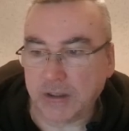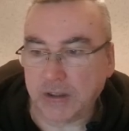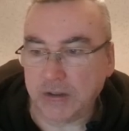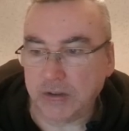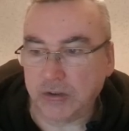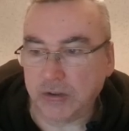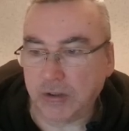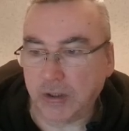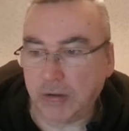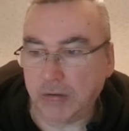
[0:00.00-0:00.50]
I
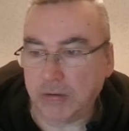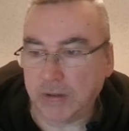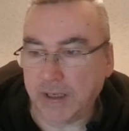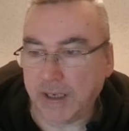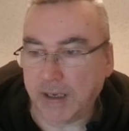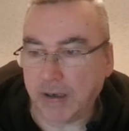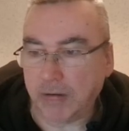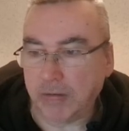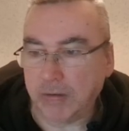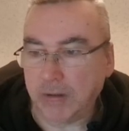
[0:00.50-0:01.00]
can scroll
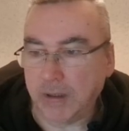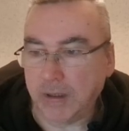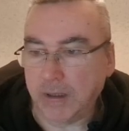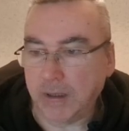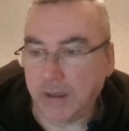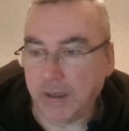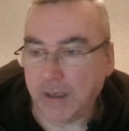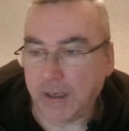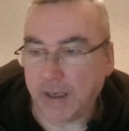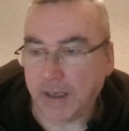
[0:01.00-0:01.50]
down,
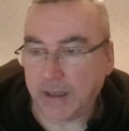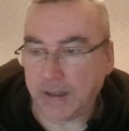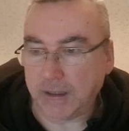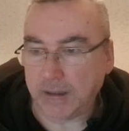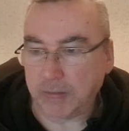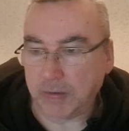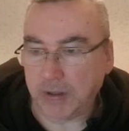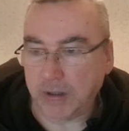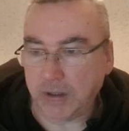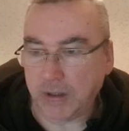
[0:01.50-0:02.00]

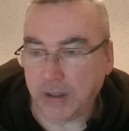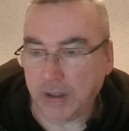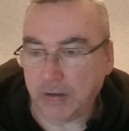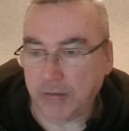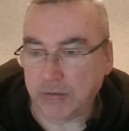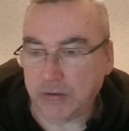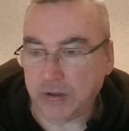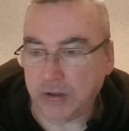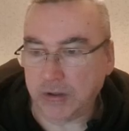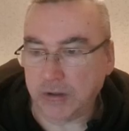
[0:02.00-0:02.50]
and I'm going to
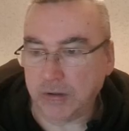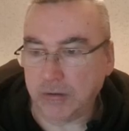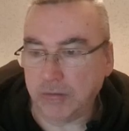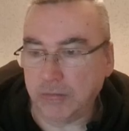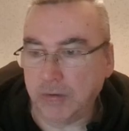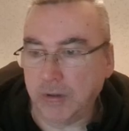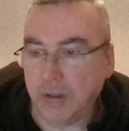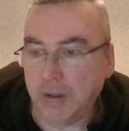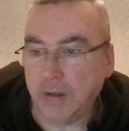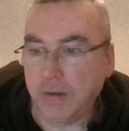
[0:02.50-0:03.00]
go
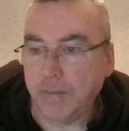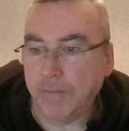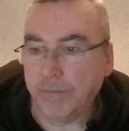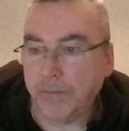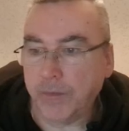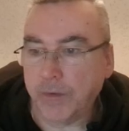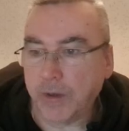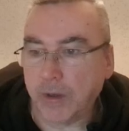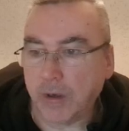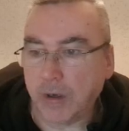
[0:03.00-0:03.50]
to
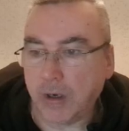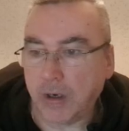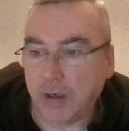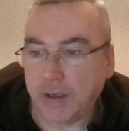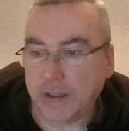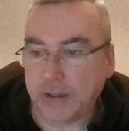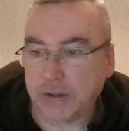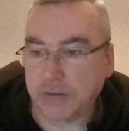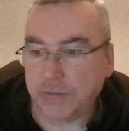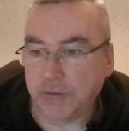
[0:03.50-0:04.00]

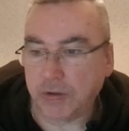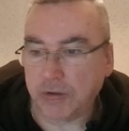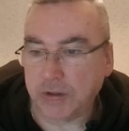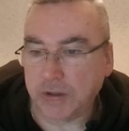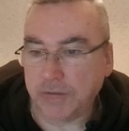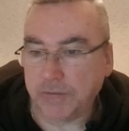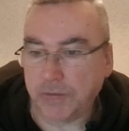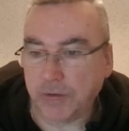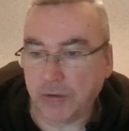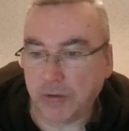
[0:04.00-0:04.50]

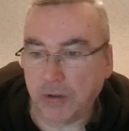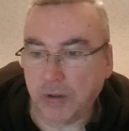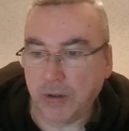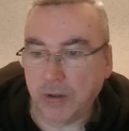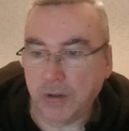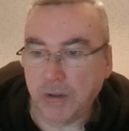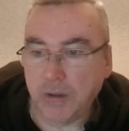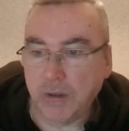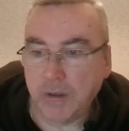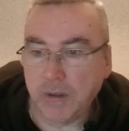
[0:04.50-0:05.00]
RS44,
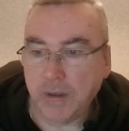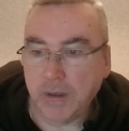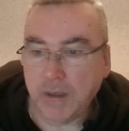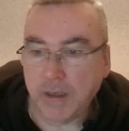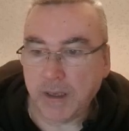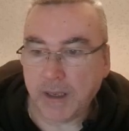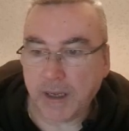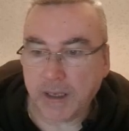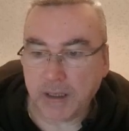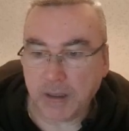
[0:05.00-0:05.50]

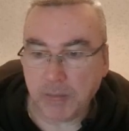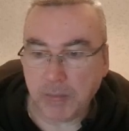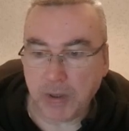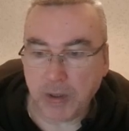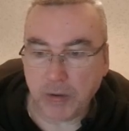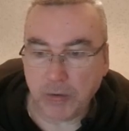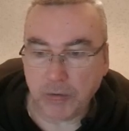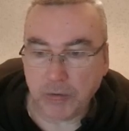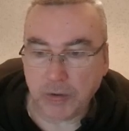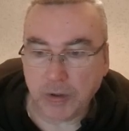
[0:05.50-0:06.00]
and the
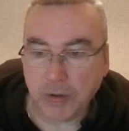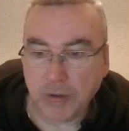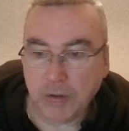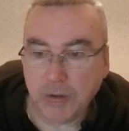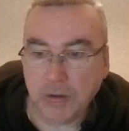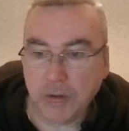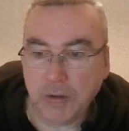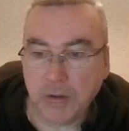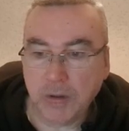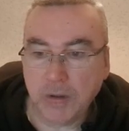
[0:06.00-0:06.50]
mode
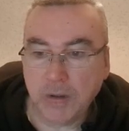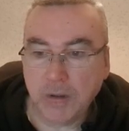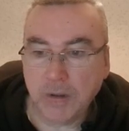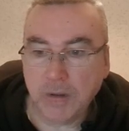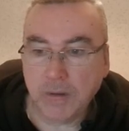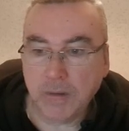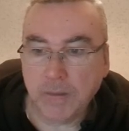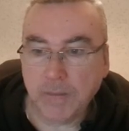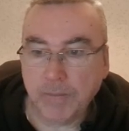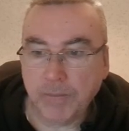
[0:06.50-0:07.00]

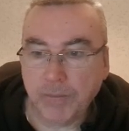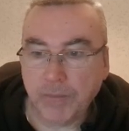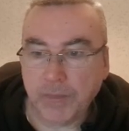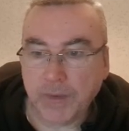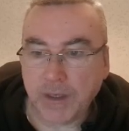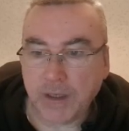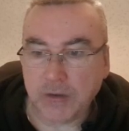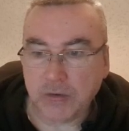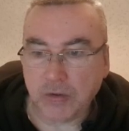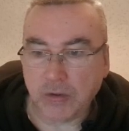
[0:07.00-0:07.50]

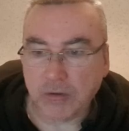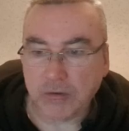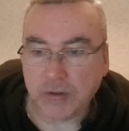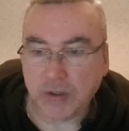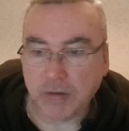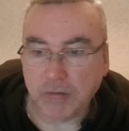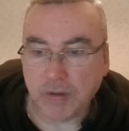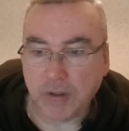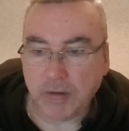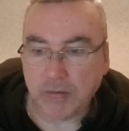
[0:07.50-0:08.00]
is
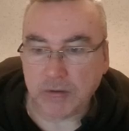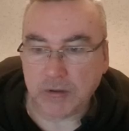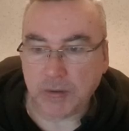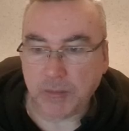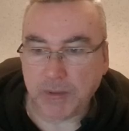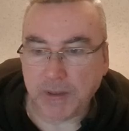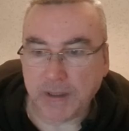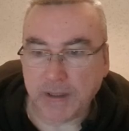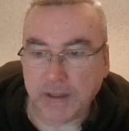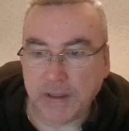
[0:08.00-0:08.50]
also going
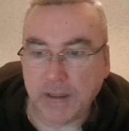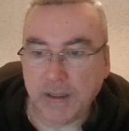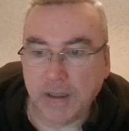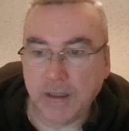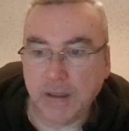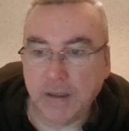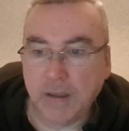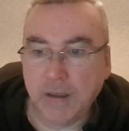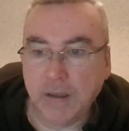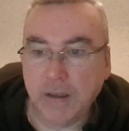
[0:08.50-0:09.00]
to be
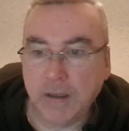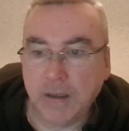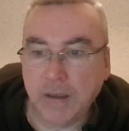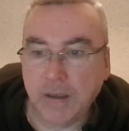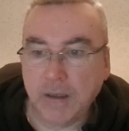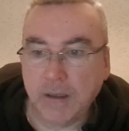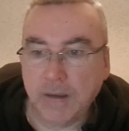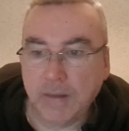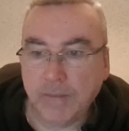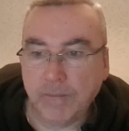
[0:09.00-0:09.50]

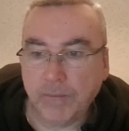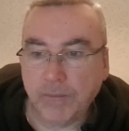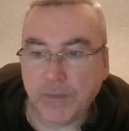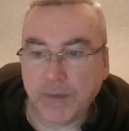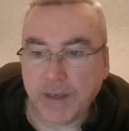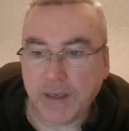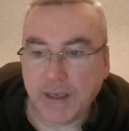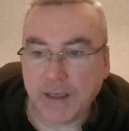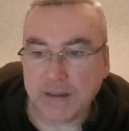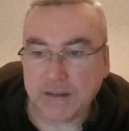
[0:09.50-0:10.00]

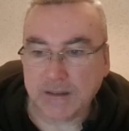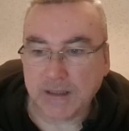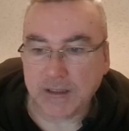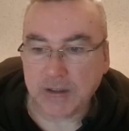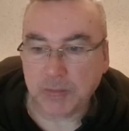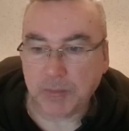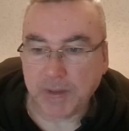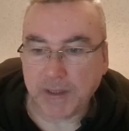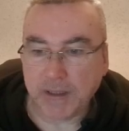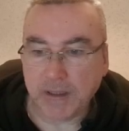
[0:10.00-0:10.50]

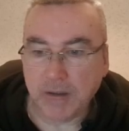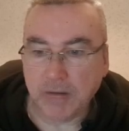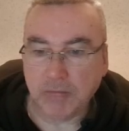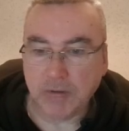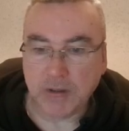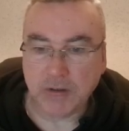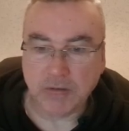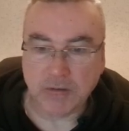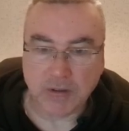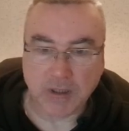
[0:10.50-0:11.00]
SSB,
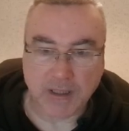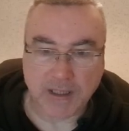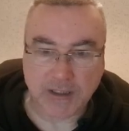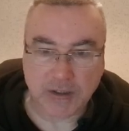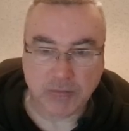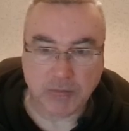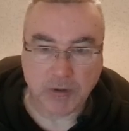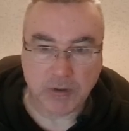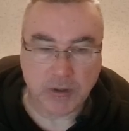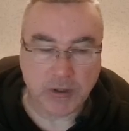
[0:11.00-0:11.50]
which is the
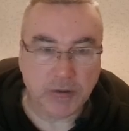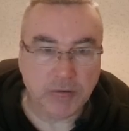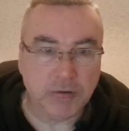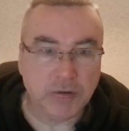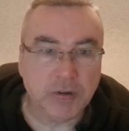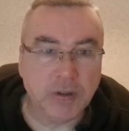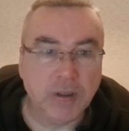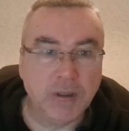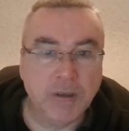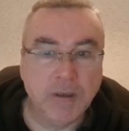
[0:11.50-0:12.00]
last one
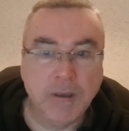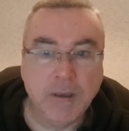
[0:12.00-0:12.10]
used.